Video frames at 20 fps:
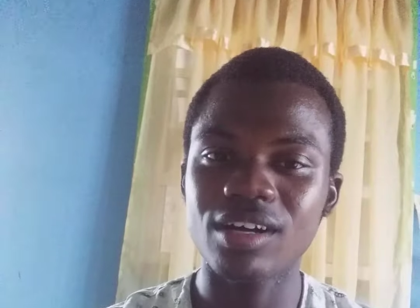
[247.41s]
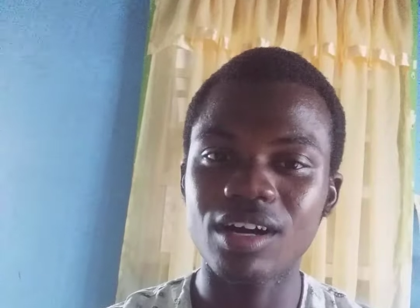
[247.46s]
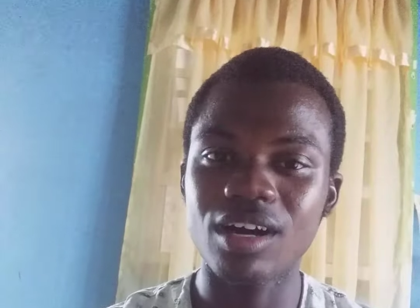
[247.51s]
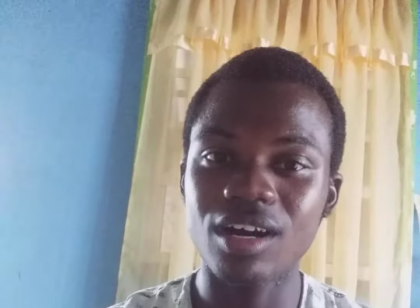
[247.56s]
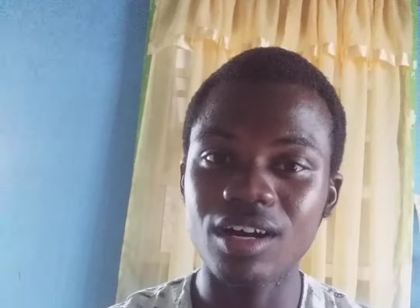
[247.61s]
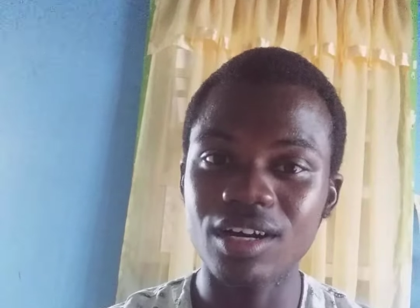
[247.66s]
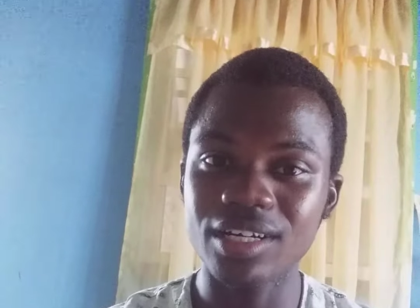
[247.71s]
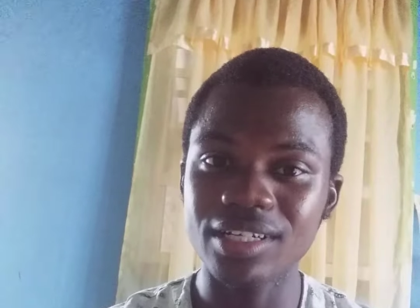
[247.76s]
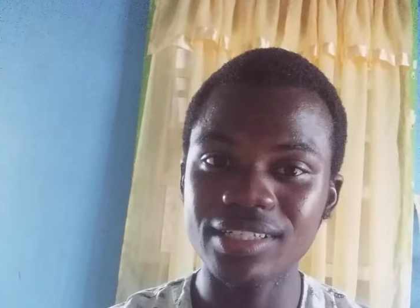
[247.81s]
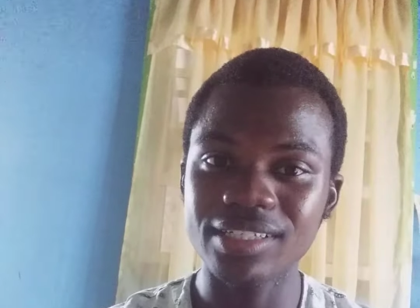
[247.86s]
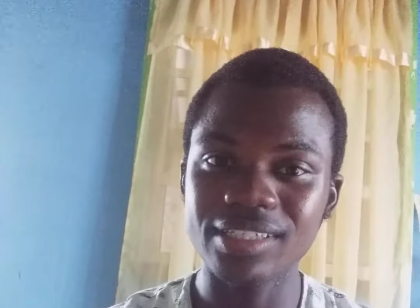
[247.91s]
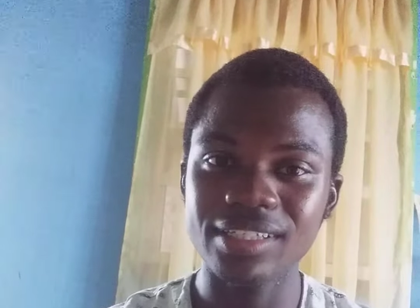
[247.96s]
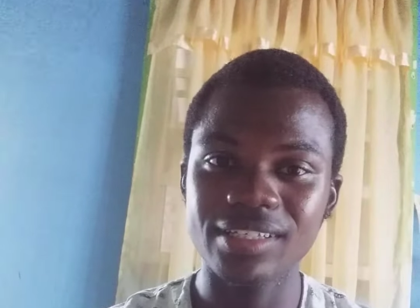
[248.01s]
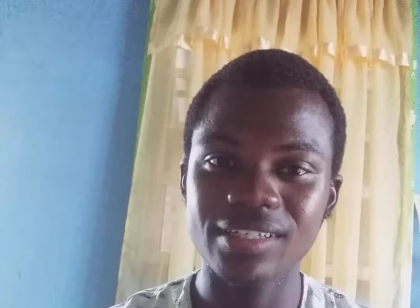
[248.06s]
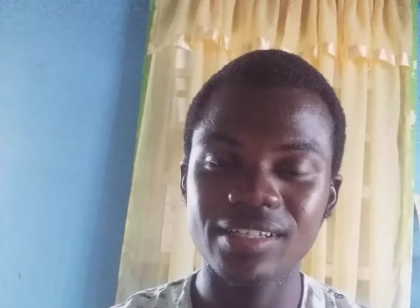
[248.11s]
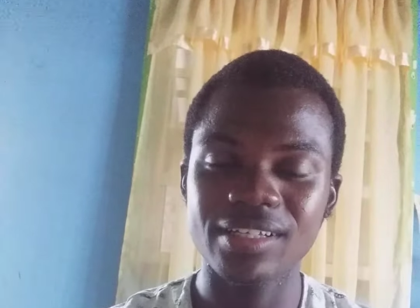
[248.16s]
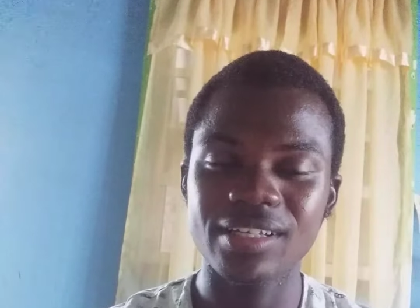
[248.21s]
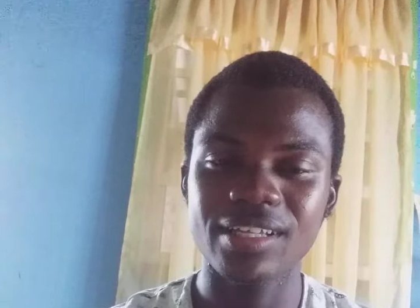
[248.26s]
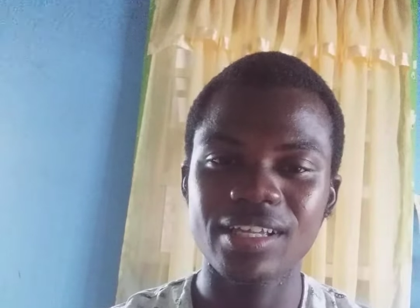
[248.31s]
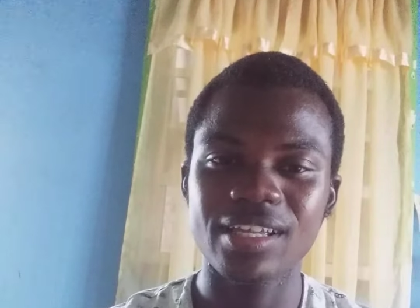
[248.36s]
on,
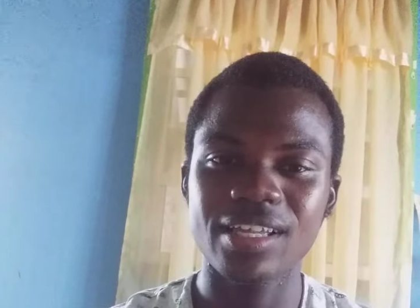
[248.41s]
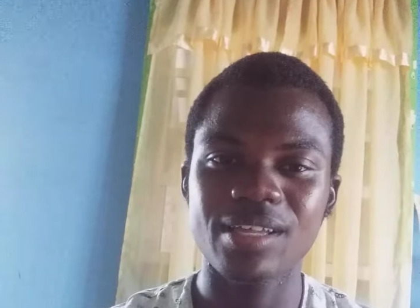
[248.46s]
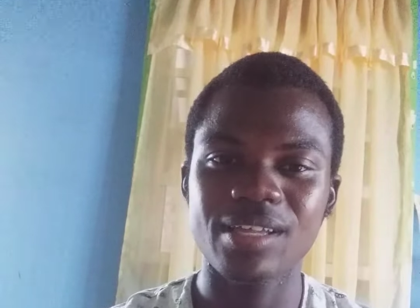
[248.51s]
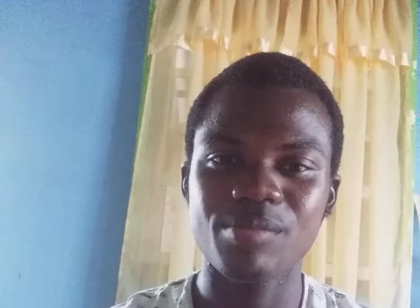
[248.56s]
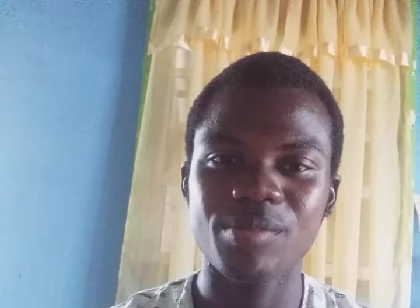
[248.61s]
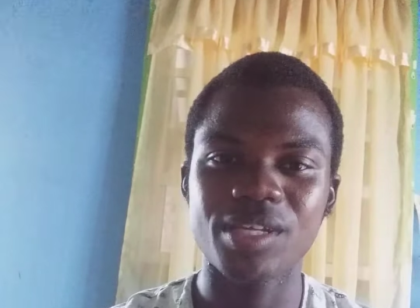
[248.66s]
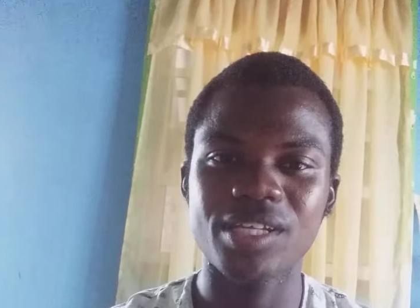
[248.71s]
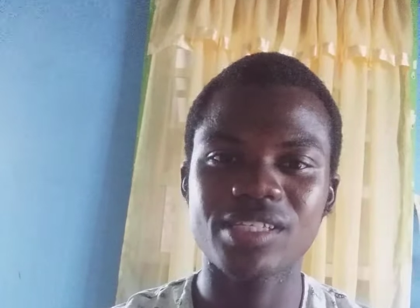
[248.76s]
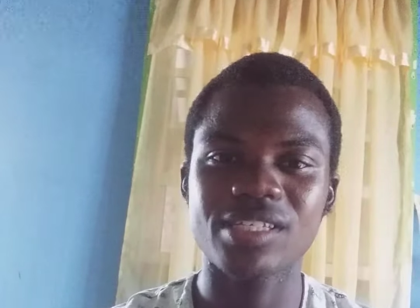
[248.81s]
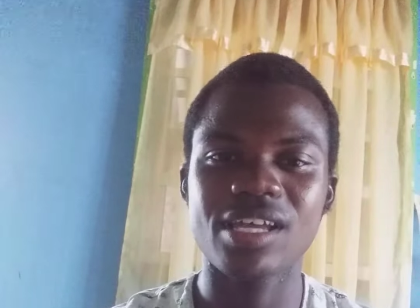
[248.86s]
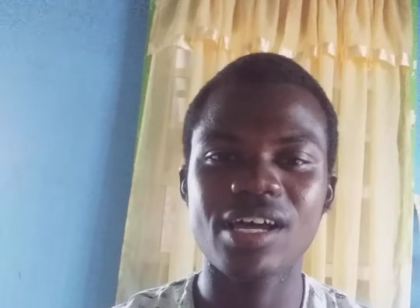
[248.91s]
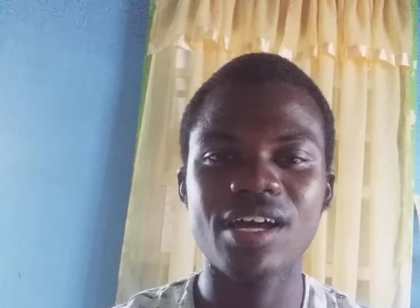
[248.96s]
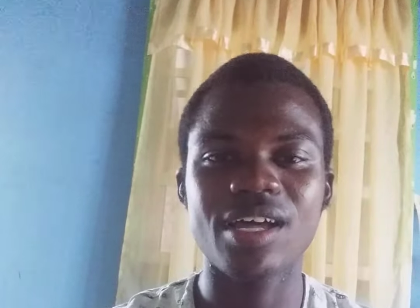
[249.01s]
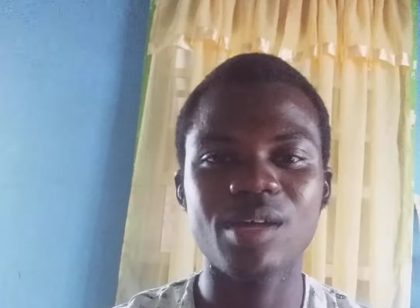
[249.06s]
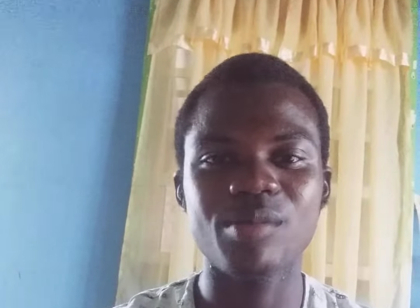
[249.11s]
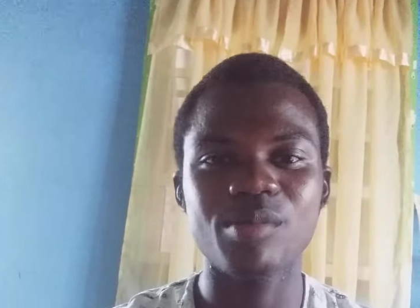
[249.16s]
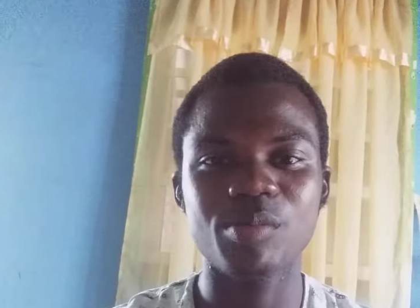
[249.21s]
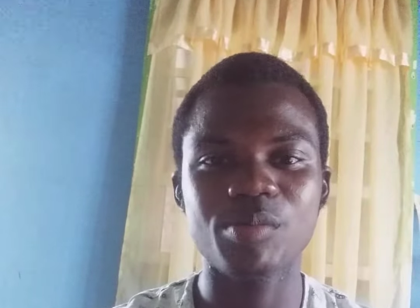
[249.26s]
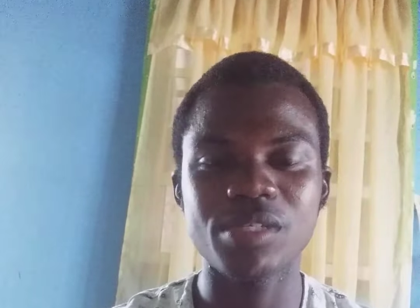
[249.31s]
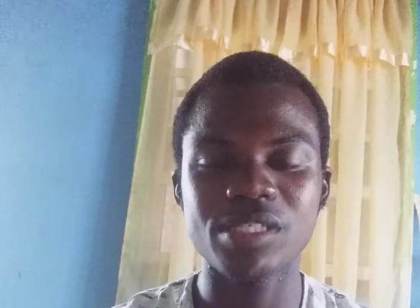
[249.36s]
because I
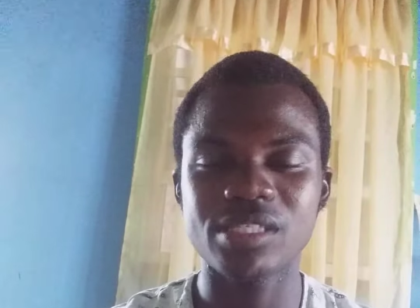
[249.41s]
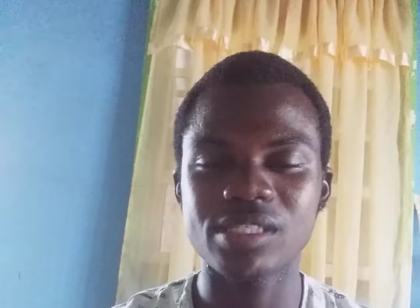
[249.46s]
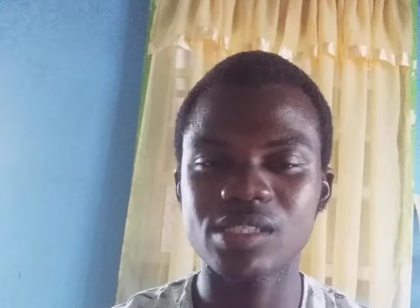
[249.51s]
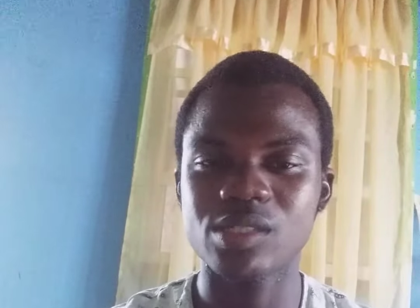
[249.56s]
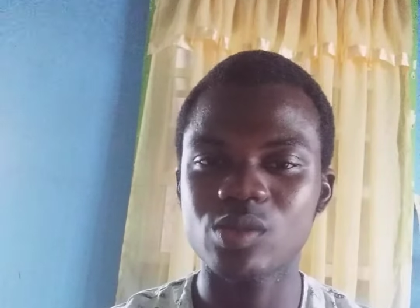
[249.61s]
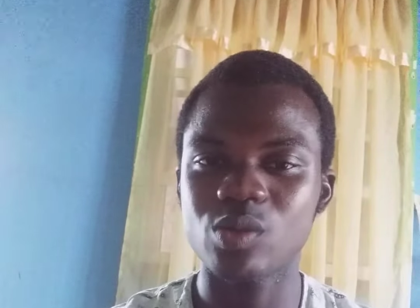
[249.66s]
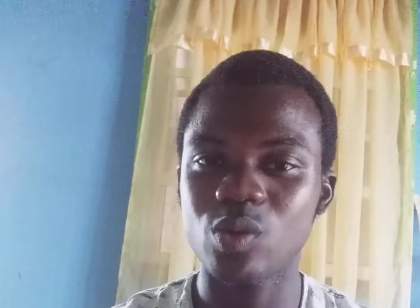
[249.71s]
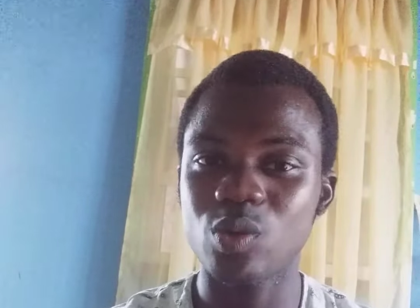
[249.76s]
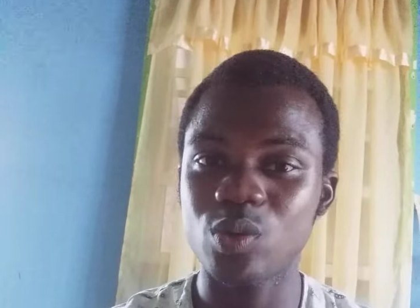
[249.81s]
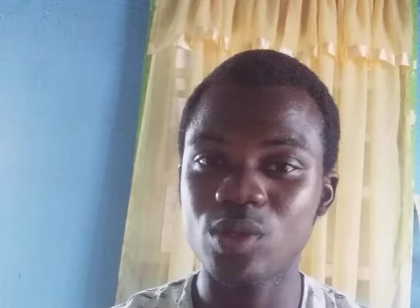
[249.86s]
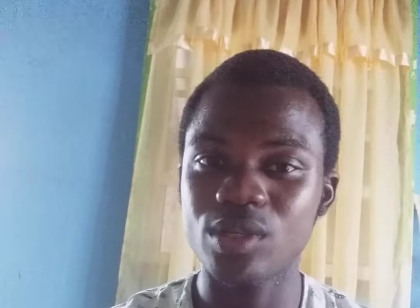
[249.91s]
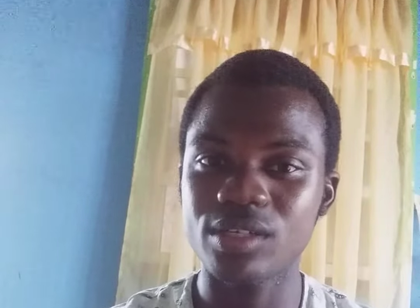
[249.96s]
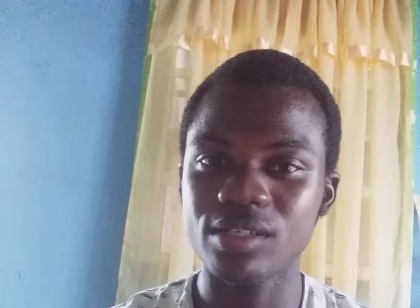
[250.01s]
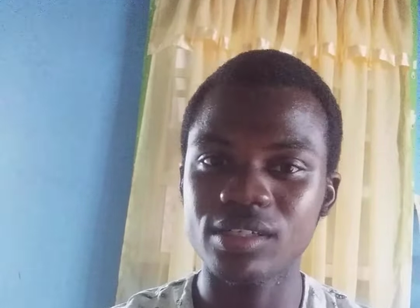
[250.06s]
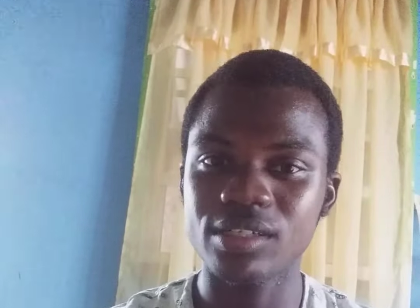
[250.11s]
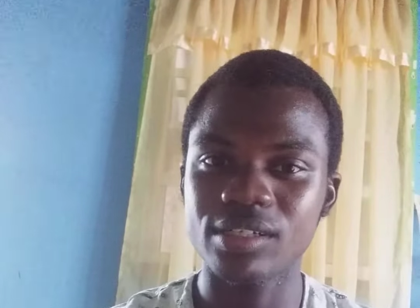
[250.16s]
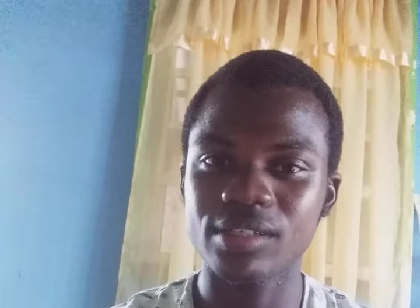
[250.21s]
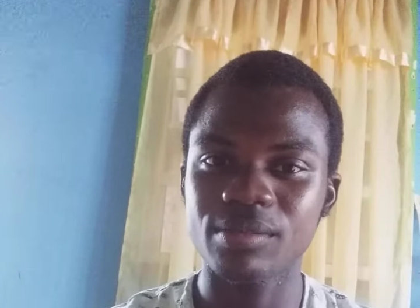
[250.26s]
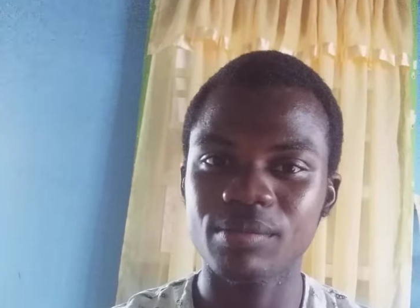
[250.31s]
am a business owner